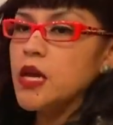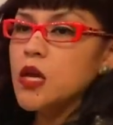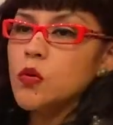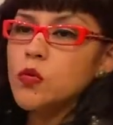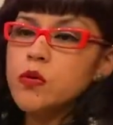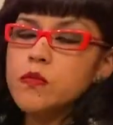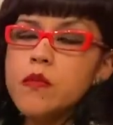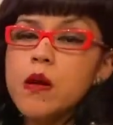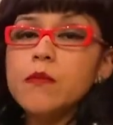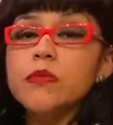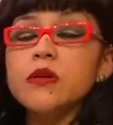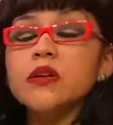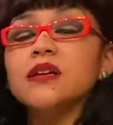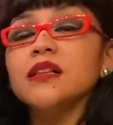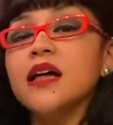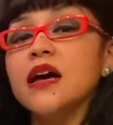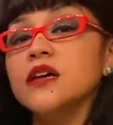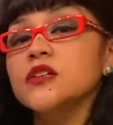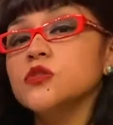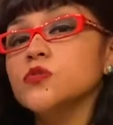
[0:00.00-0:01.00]
Remember,
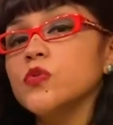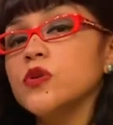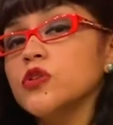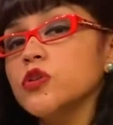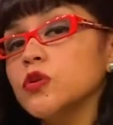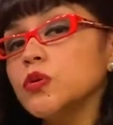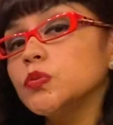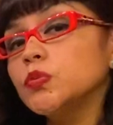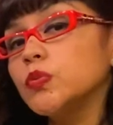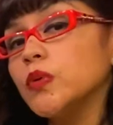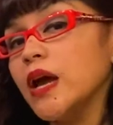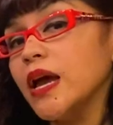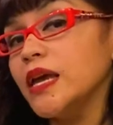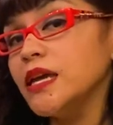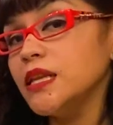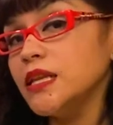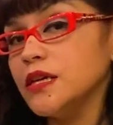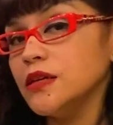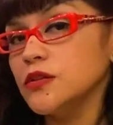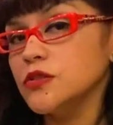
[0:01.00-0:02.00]
class, when you're
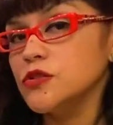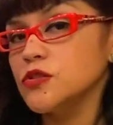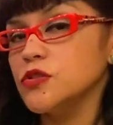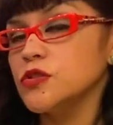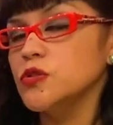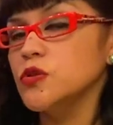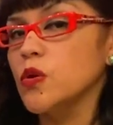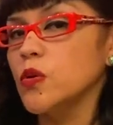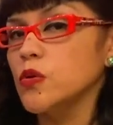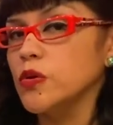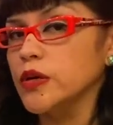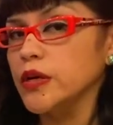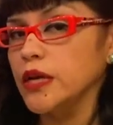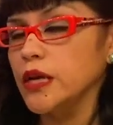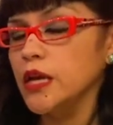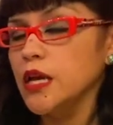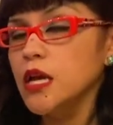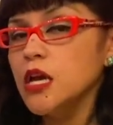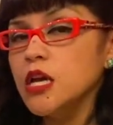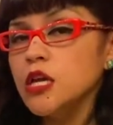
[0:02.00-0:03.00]
writing a
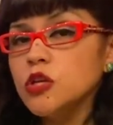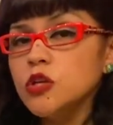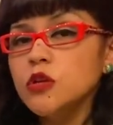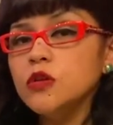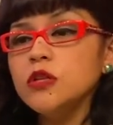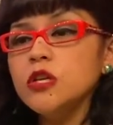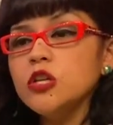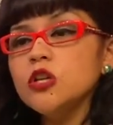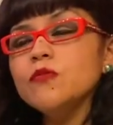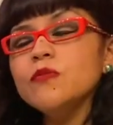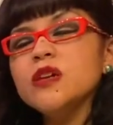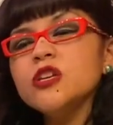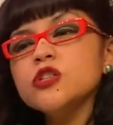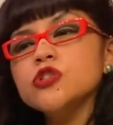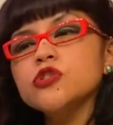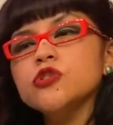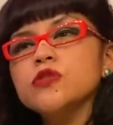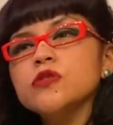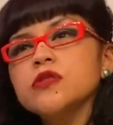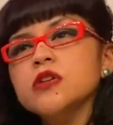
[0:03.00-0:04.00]
story, you need to make
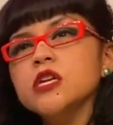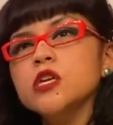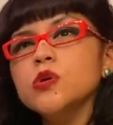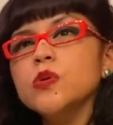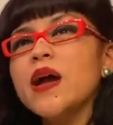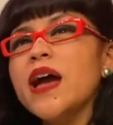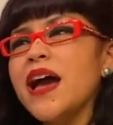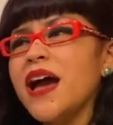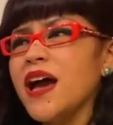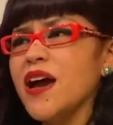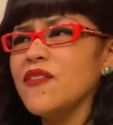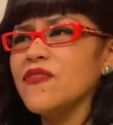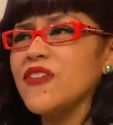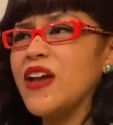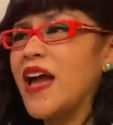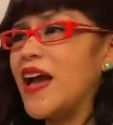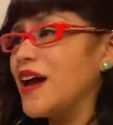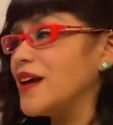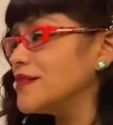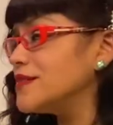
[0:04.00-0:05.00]
sure that you have
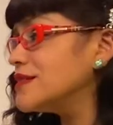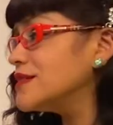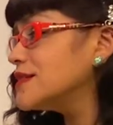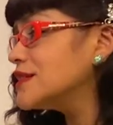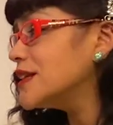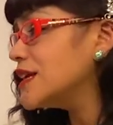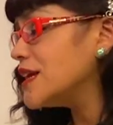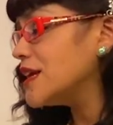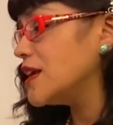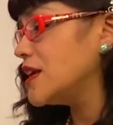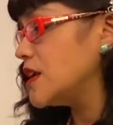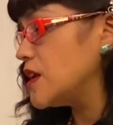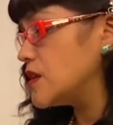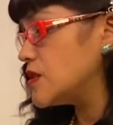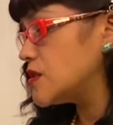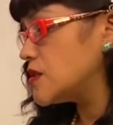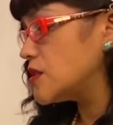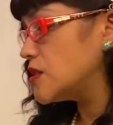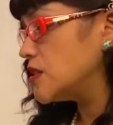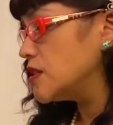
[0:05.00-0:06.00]
at
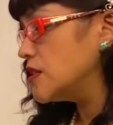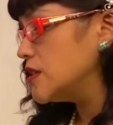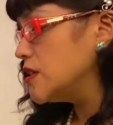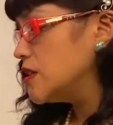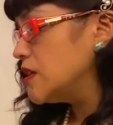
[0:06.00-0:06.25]
least